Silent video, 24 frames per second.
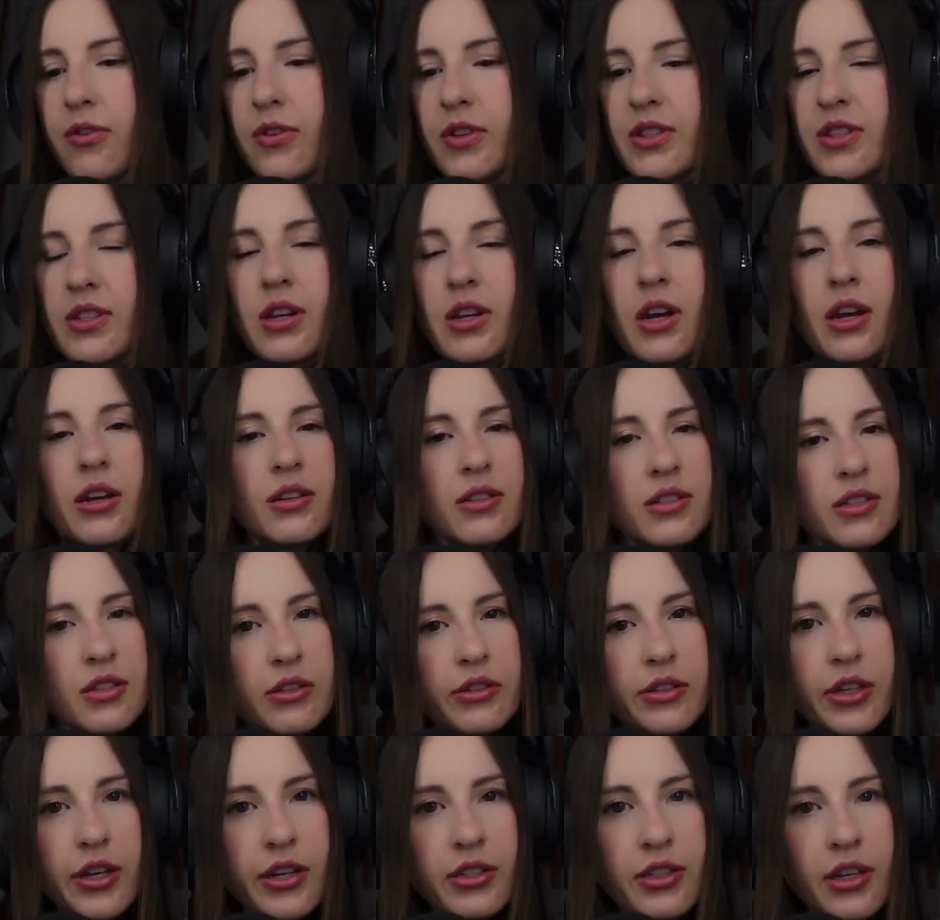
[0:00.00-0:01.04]
If it's not a
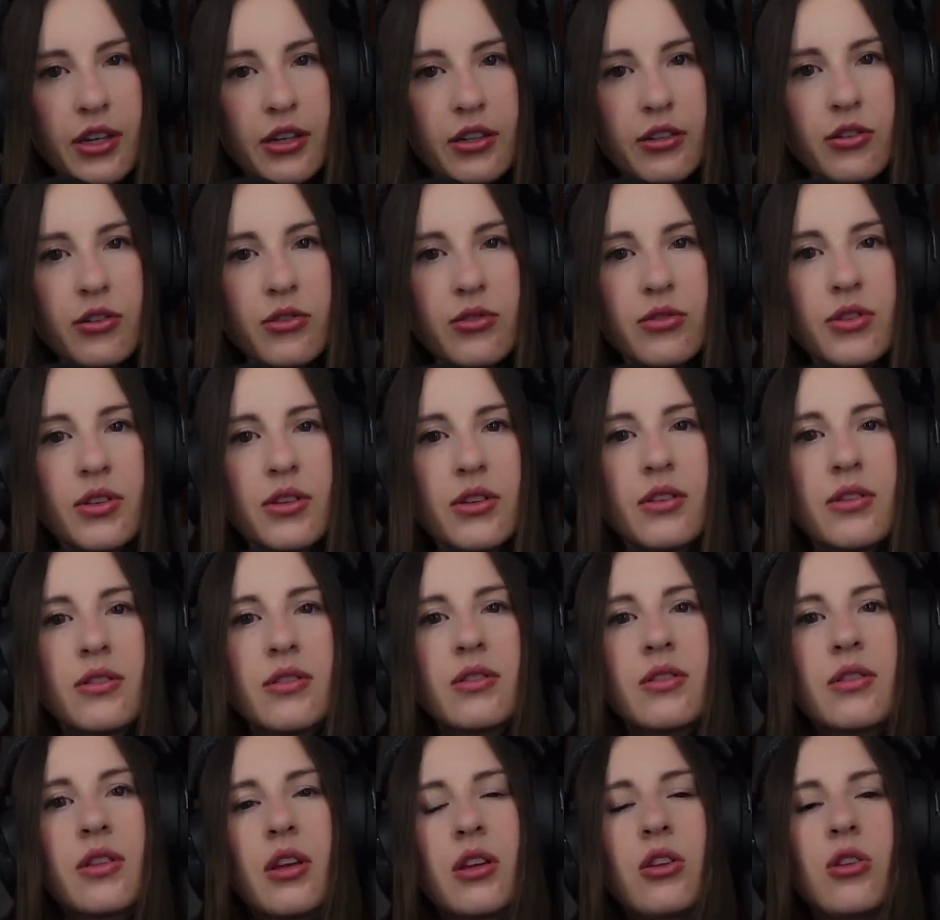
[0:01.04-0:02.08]
celiac
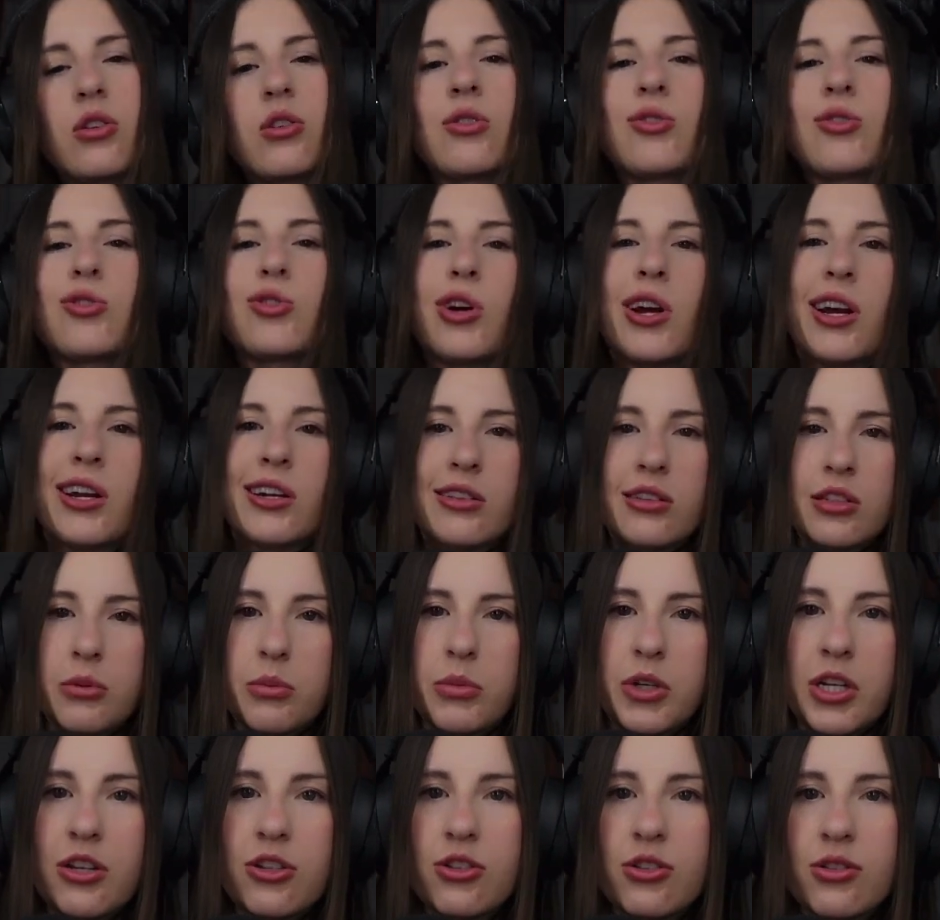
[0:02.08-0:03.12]
diagnosis, then you could try an
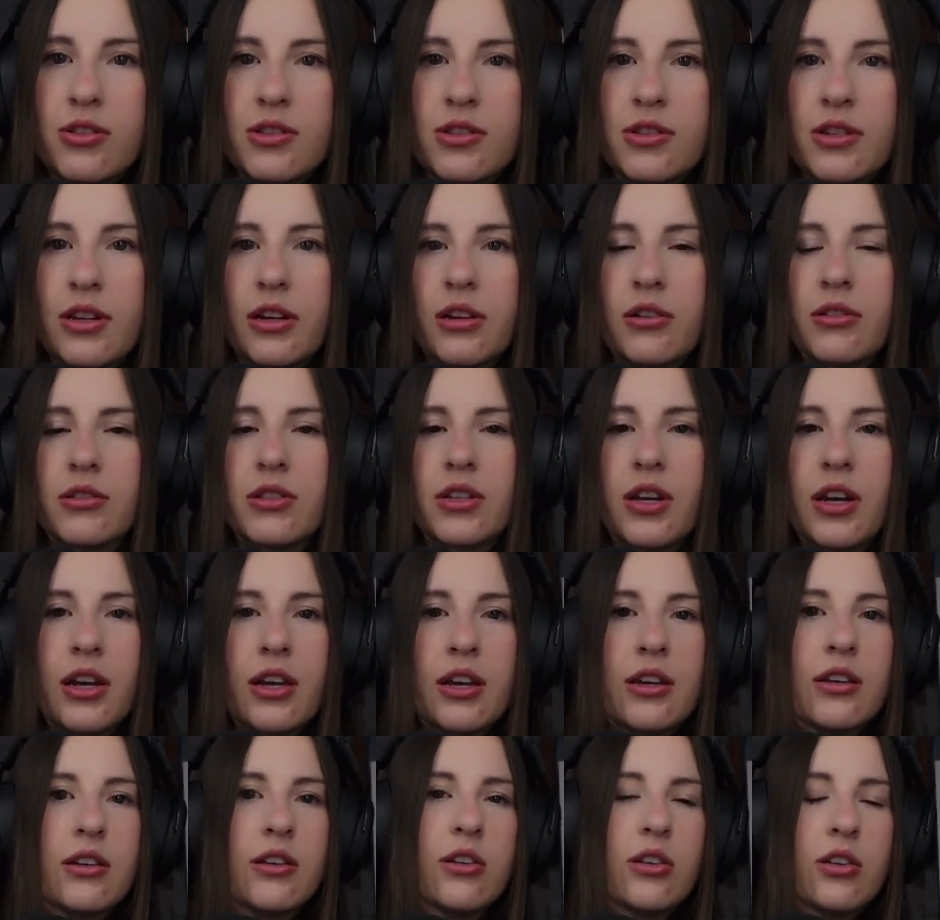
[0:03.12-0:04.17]
elimination style
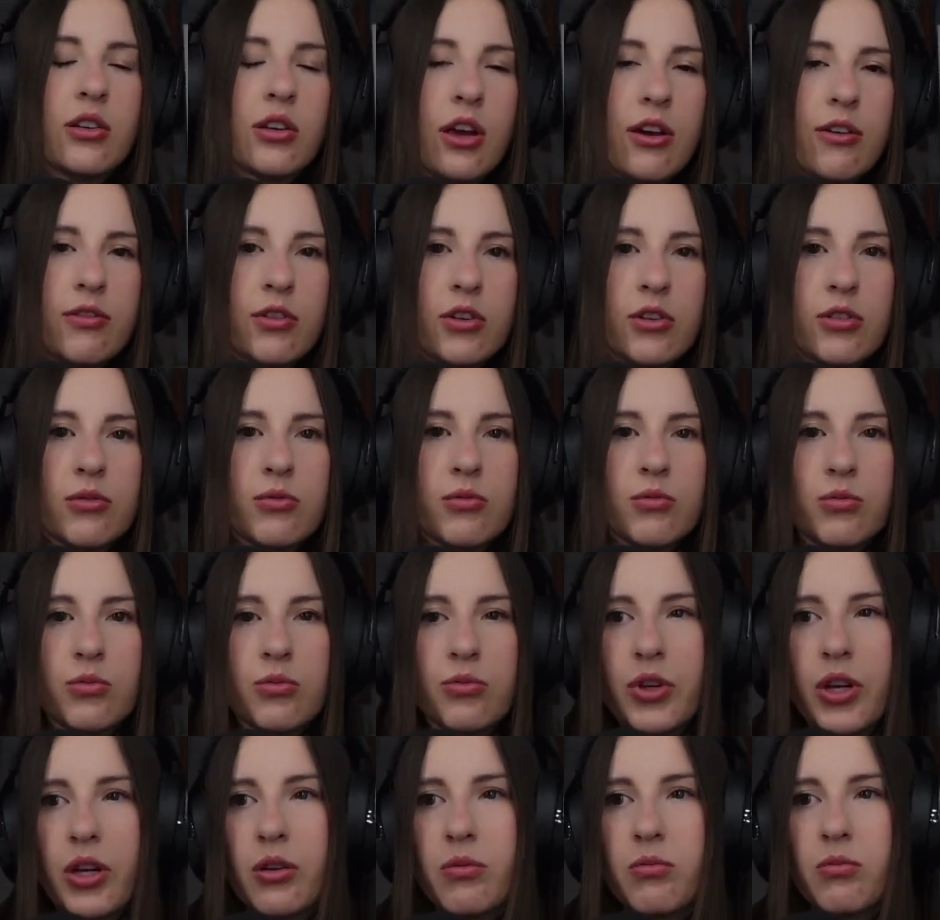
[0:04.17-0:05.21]
diet.
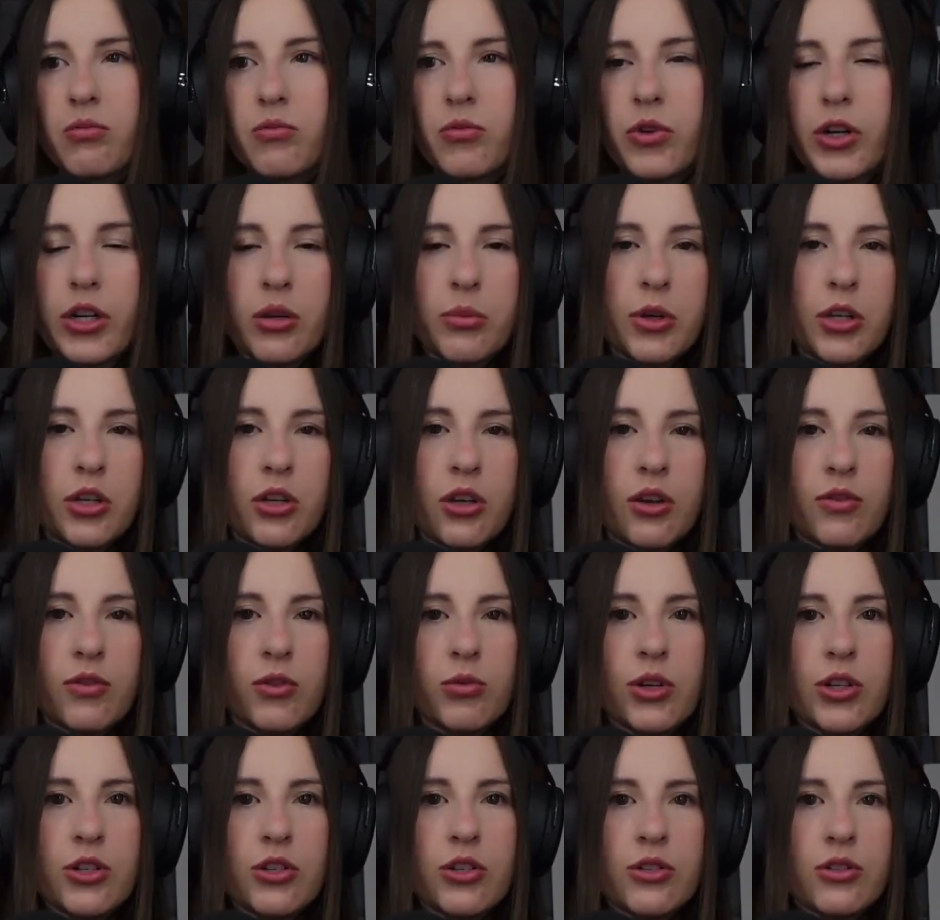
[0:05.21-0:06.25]
I'd recommend you have
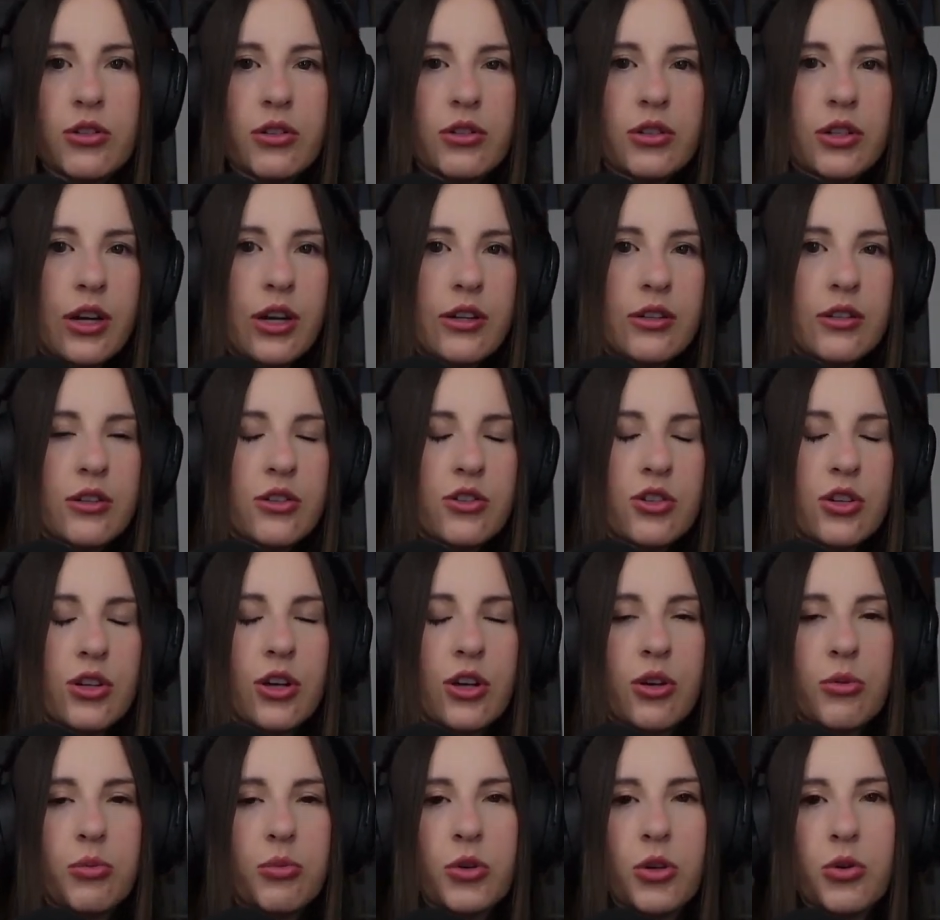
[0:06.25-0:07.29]
a registered dietitian
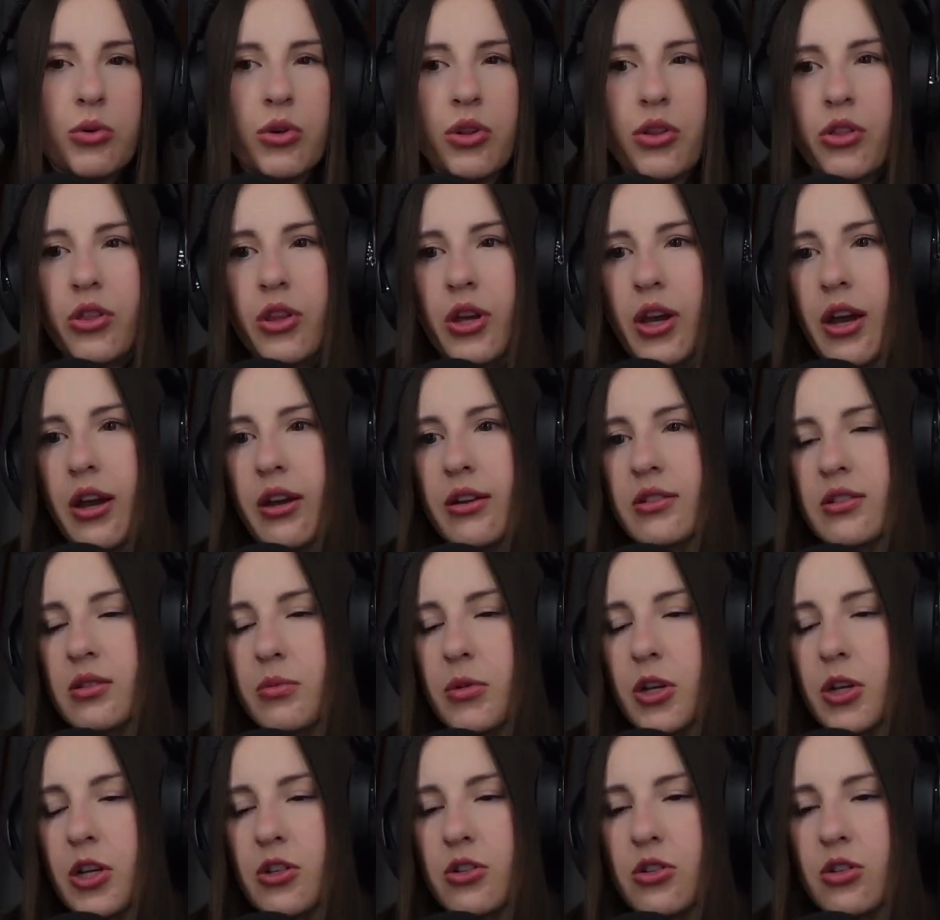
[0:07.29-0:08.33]
help you with that
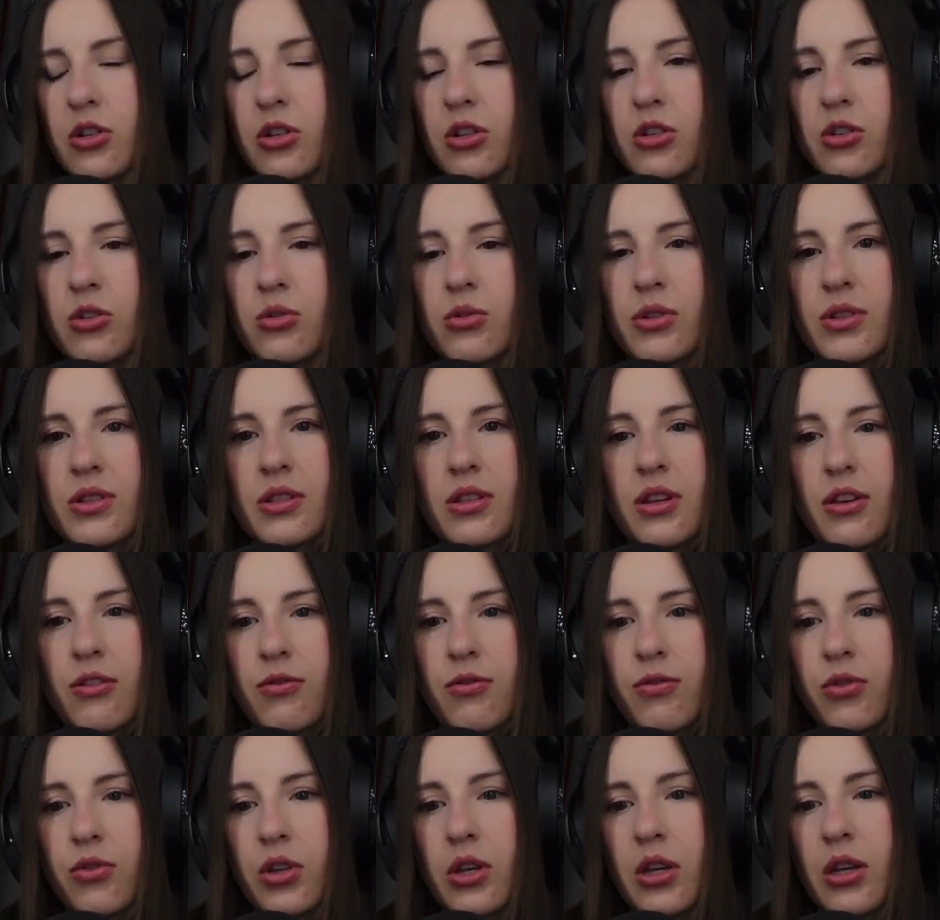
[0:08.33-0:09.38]
to make sure you do it
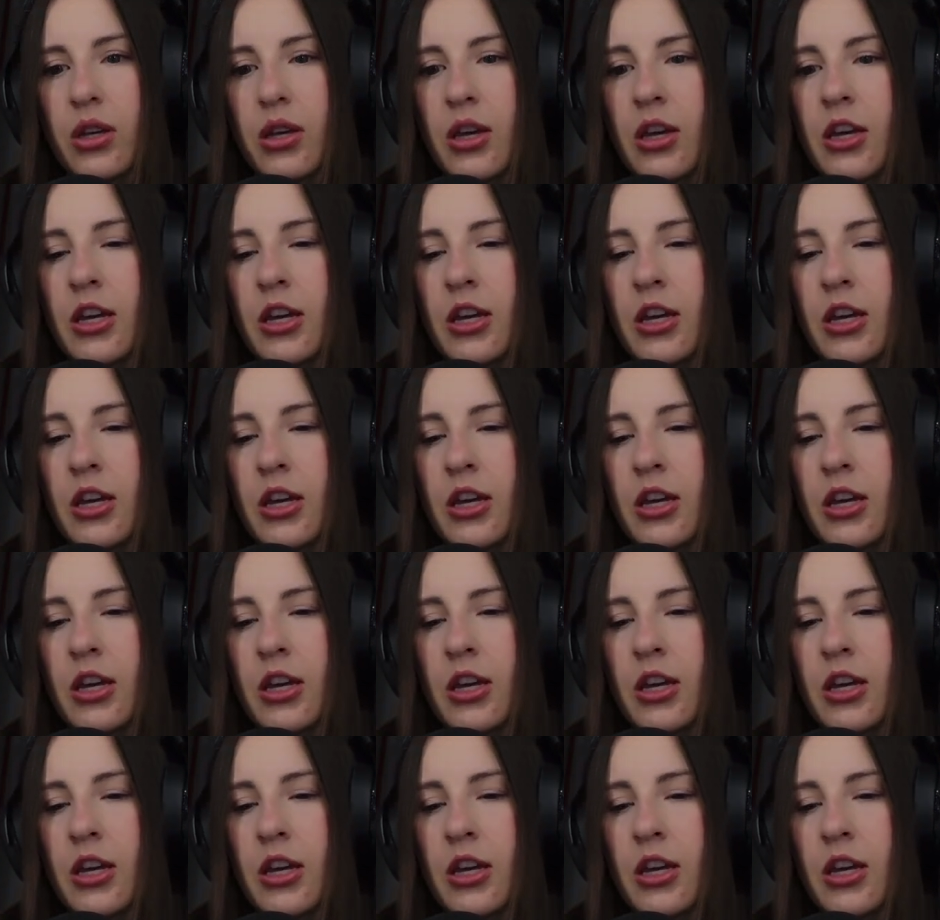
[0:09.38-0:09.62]
safely.